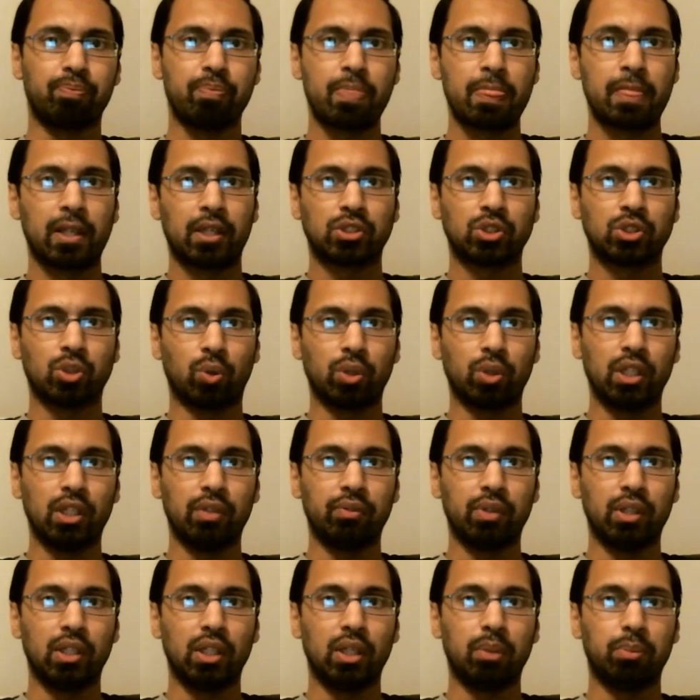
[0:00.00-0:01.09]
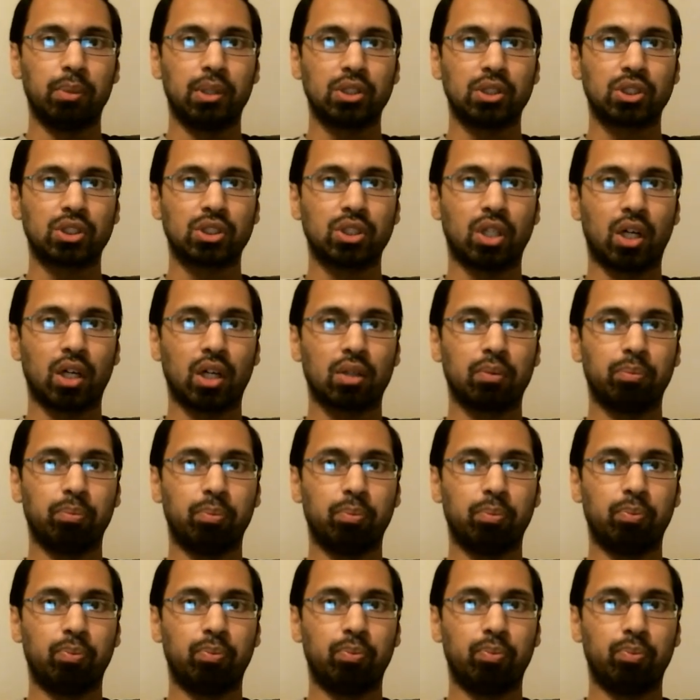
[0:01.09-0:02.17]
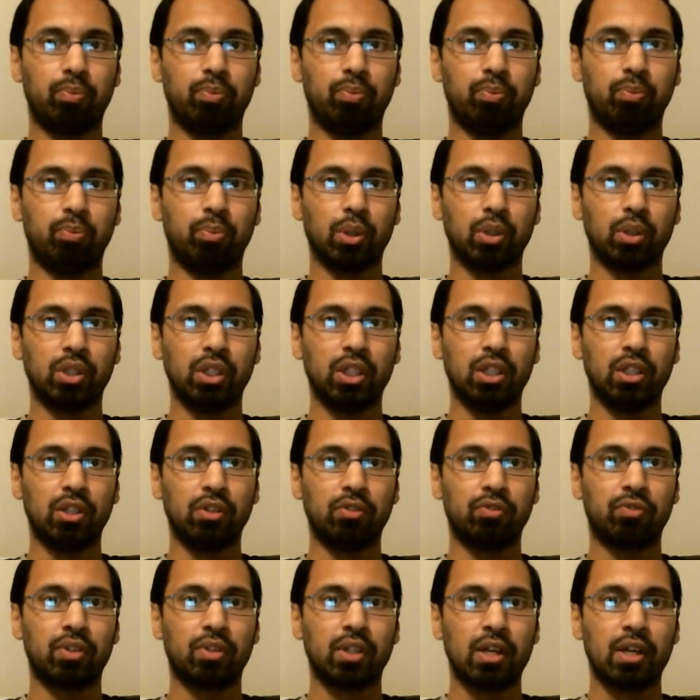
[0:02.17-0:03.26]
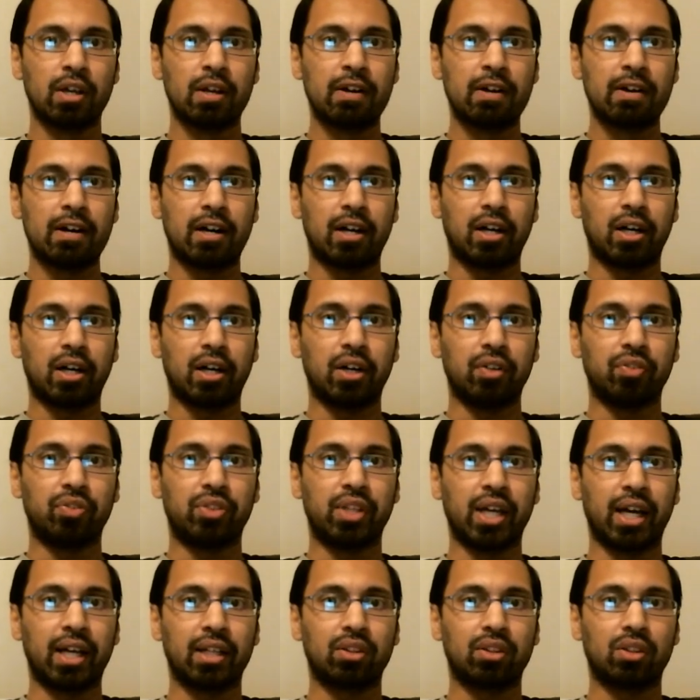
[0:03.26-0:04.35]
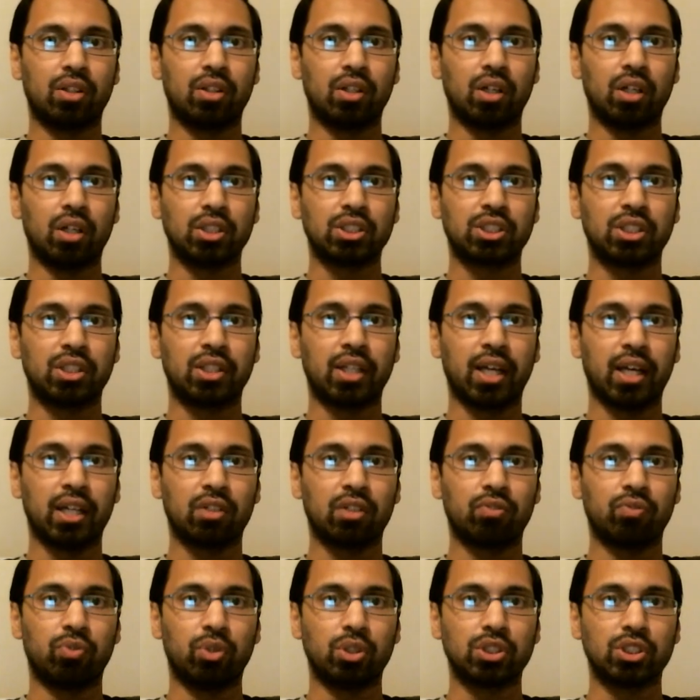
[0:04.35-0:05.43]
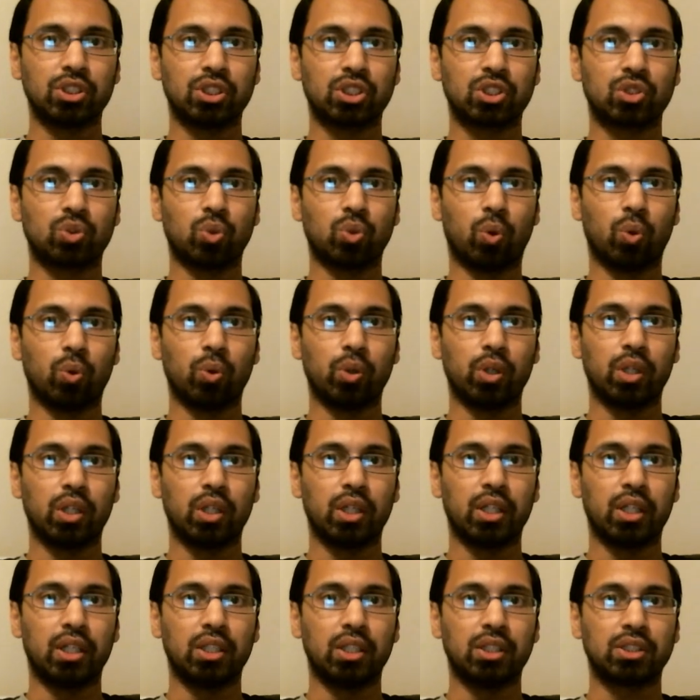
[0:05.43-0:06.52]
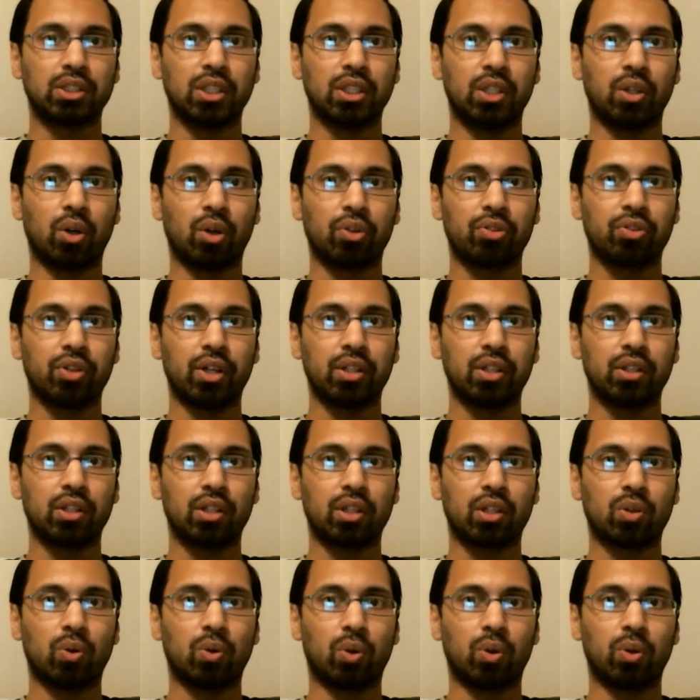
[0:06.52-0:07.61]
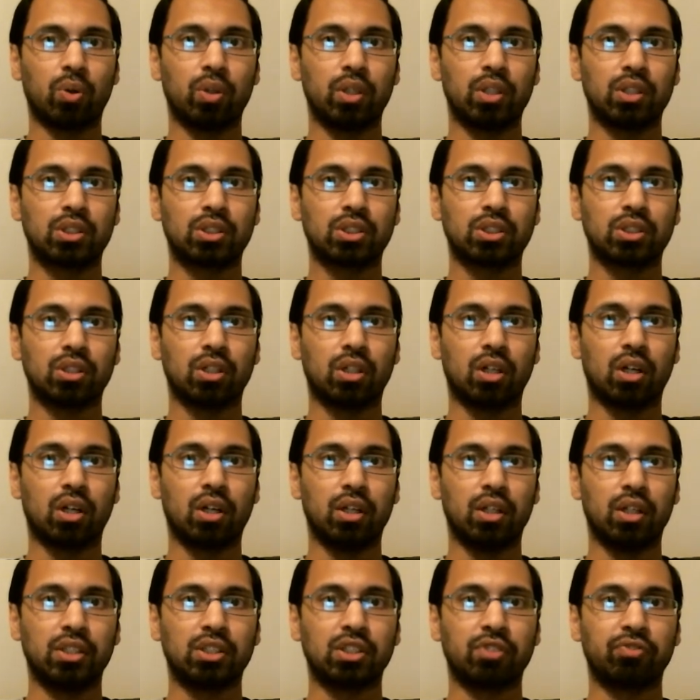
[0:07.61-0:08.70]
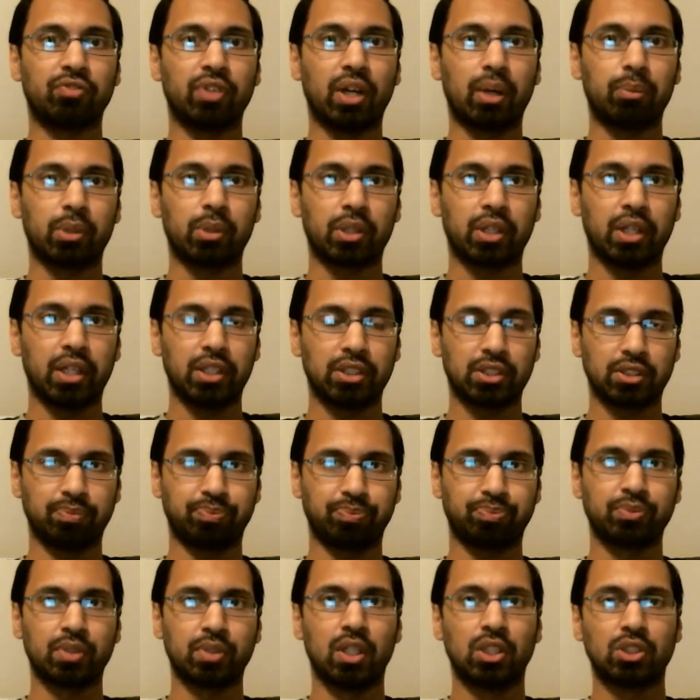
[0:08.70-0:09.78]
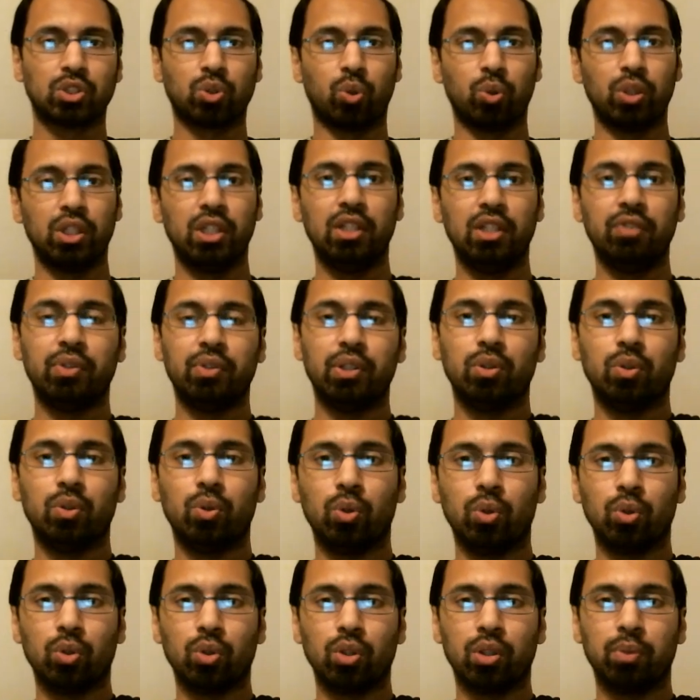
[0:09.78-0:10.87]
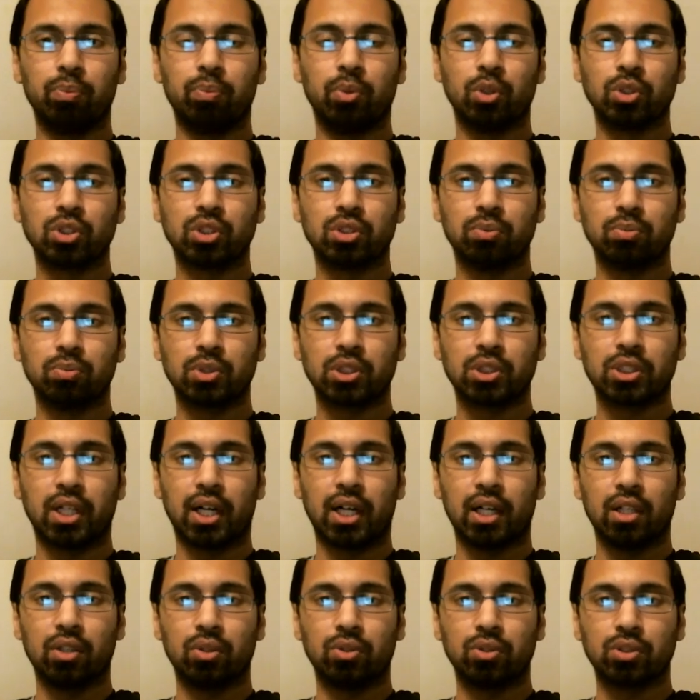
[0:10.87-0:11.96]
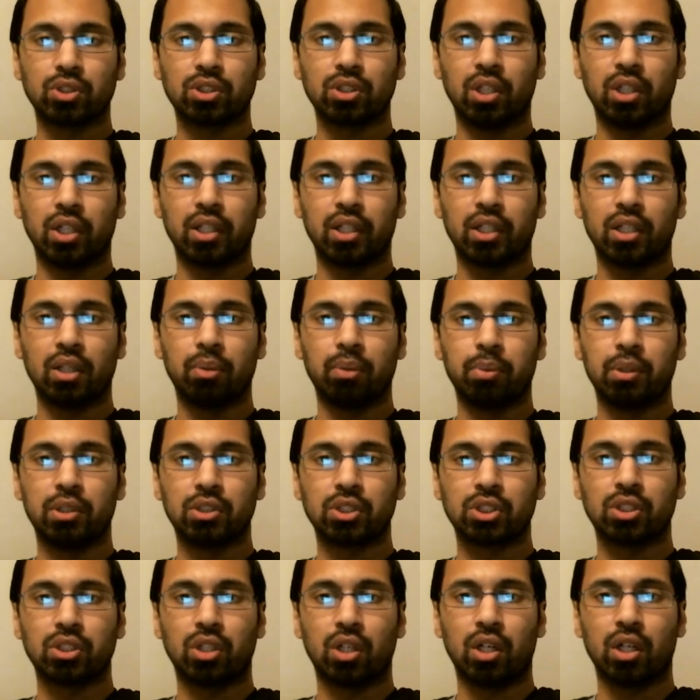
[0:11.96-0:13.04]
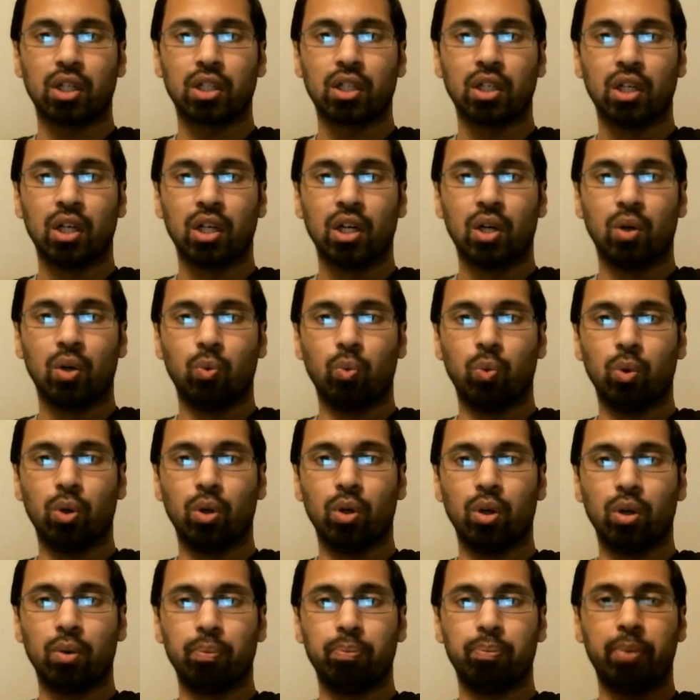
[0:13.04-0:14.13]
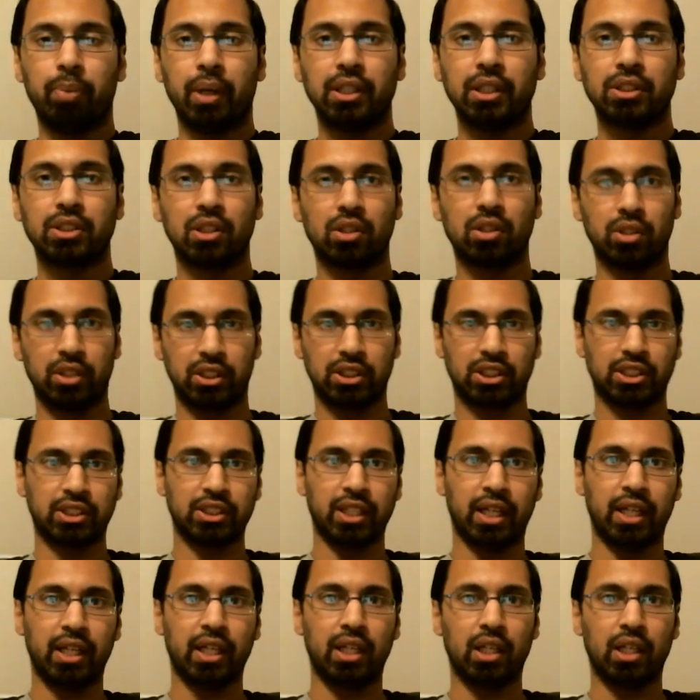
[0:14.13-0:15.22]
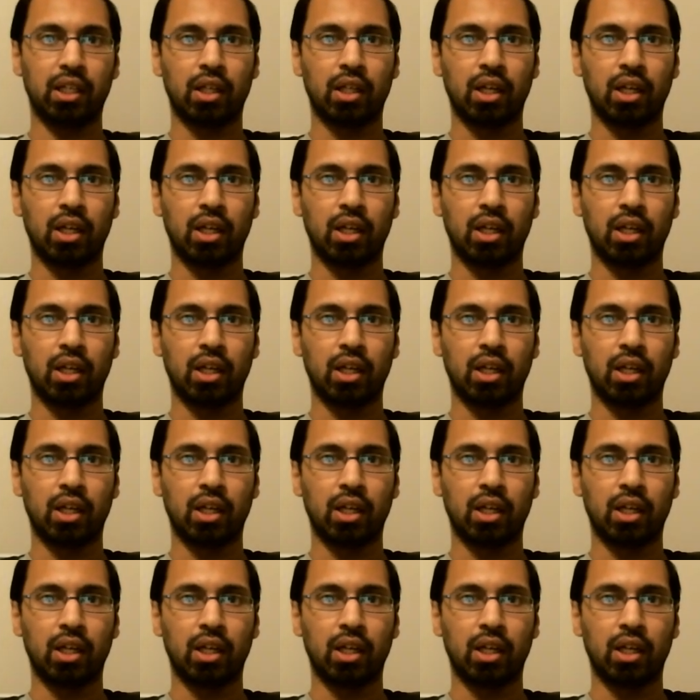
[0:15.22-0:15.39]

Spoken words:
So even Ibn Ishaq believed that the Satanic Verses story is inauthentic, or it's a fabrication. So even early Muslim scholars like Ibn Ishaq were basically saying